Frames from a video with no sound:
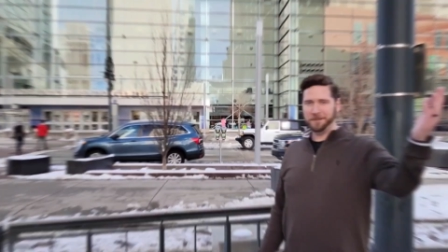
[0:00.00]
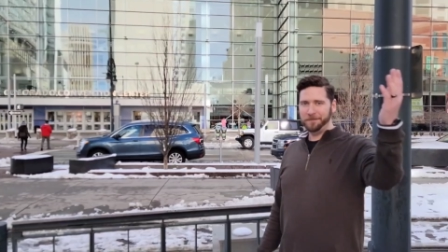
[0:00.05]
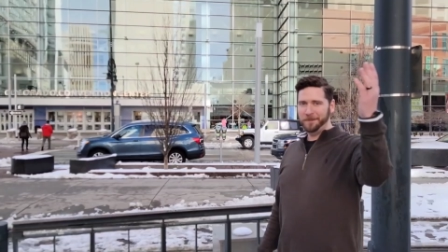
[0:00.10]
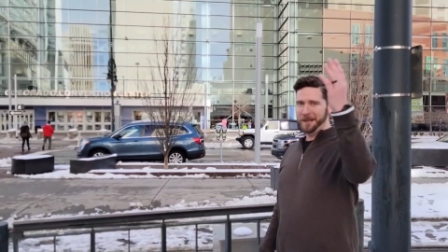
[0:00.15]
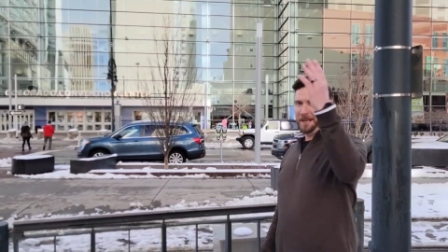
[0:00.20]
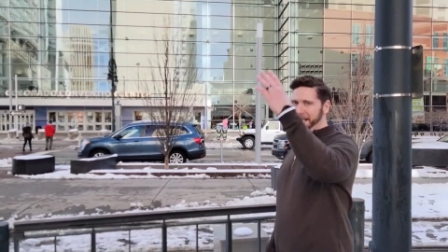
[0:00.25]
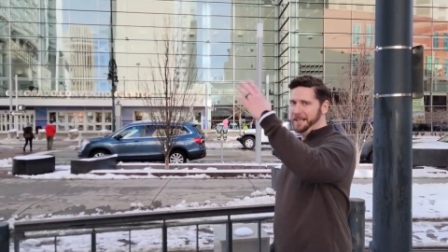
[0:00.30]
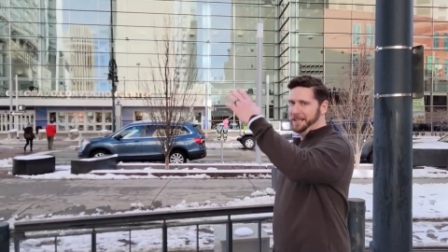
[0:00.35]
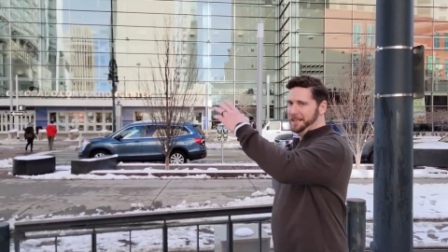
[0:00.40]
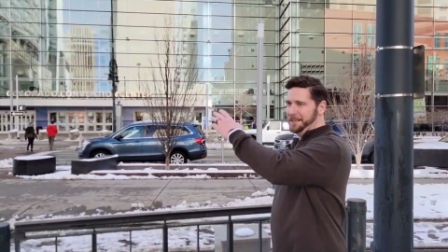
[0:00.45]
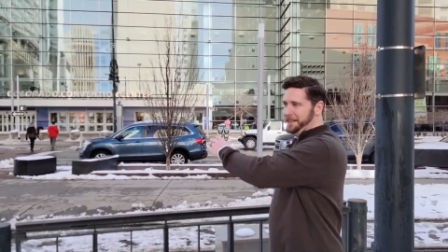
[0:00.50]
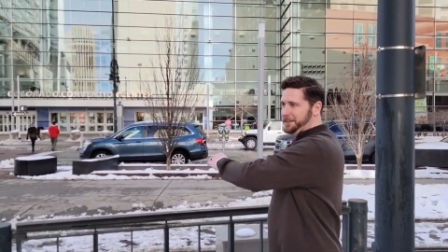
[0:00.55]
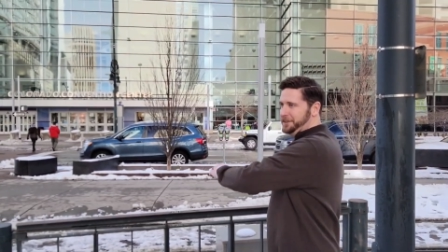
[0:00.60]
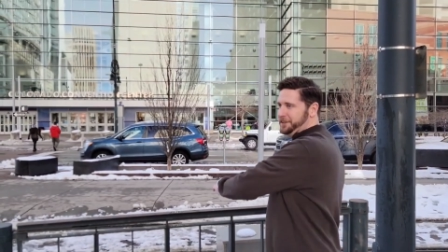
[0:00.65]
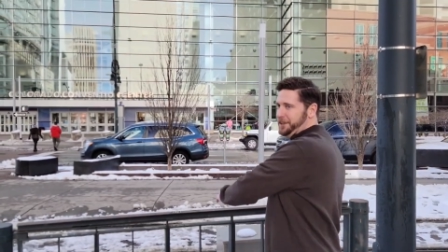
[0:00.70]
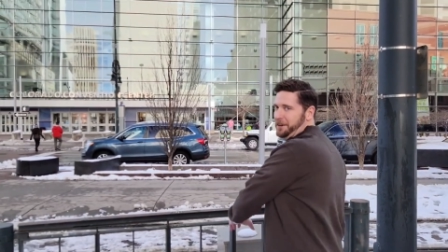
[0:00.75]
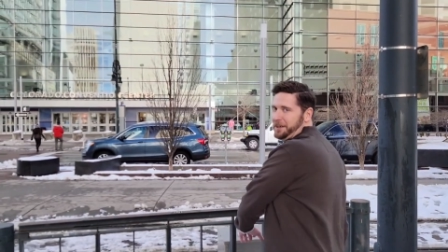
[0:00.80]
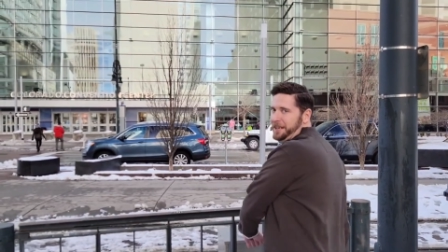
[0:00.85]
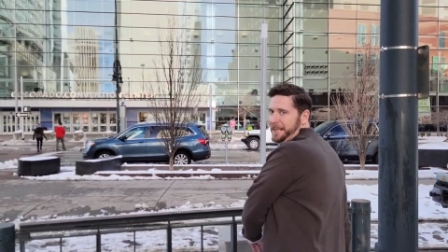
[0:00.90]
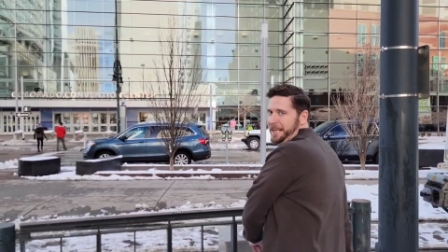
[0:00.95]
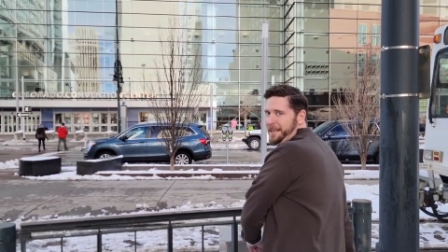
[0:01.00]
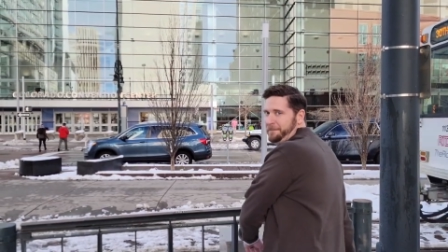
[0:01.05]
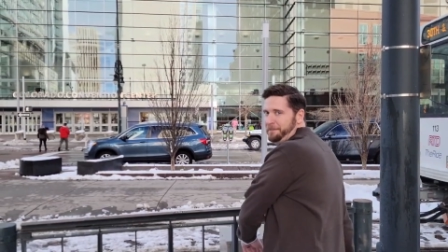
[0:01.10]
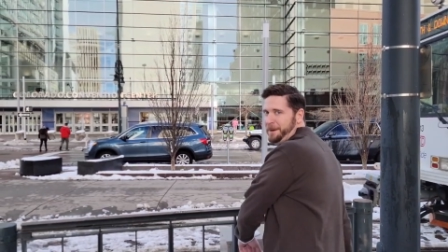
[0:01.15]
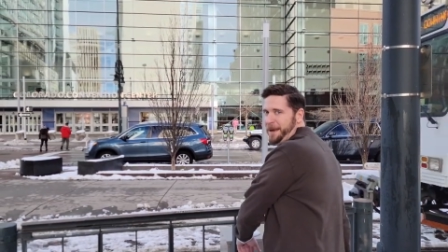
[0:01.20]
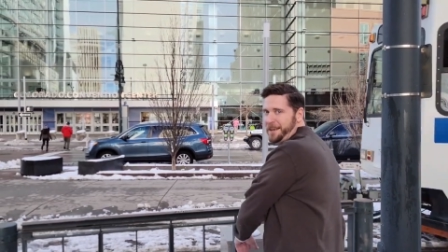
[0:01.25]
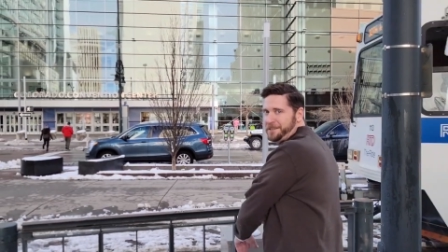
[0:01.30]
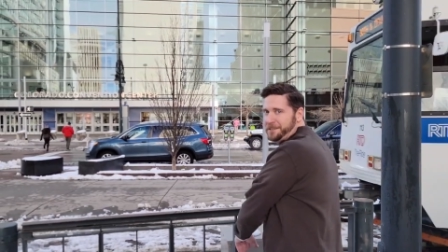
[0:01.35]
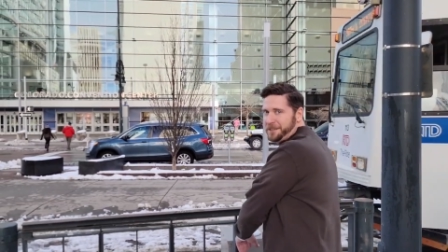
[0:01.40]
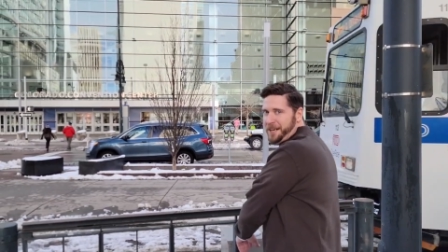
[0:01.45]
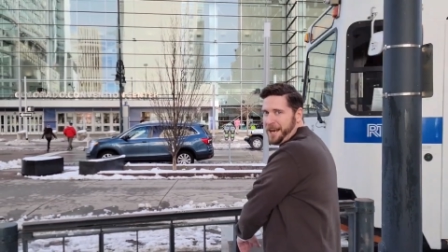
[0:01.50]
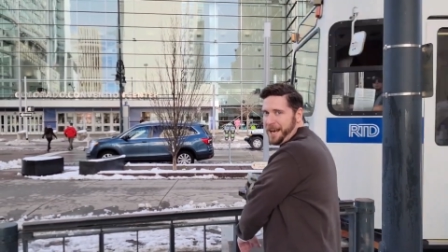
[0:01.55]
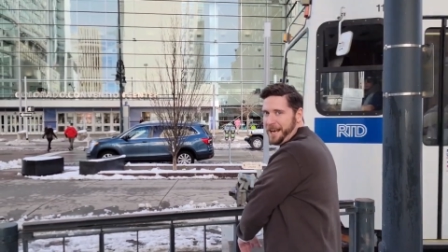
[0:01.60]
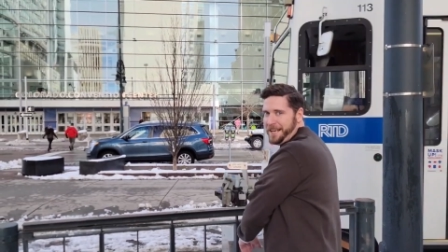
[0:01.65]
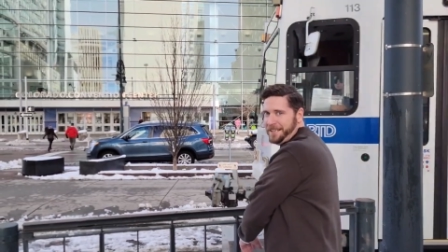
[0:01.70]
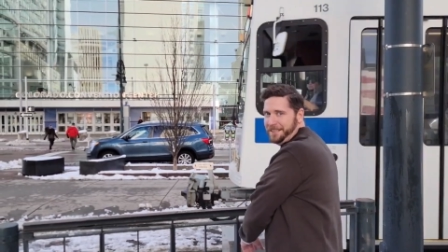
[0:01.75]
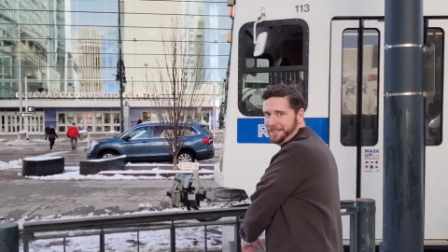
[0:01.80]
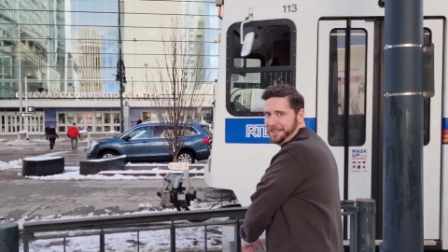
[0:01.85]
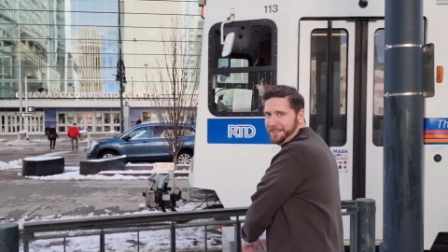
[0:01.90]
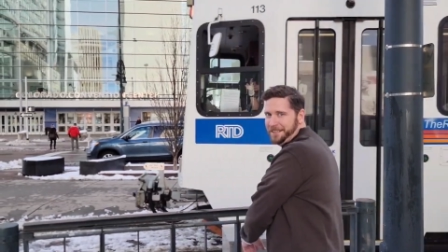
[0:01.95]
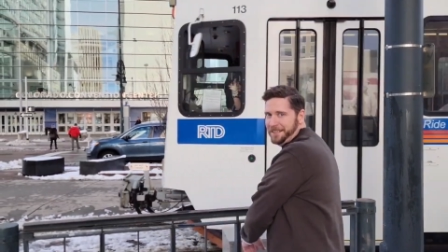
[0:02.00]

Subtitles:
Come on with me. Don't get hit by a train.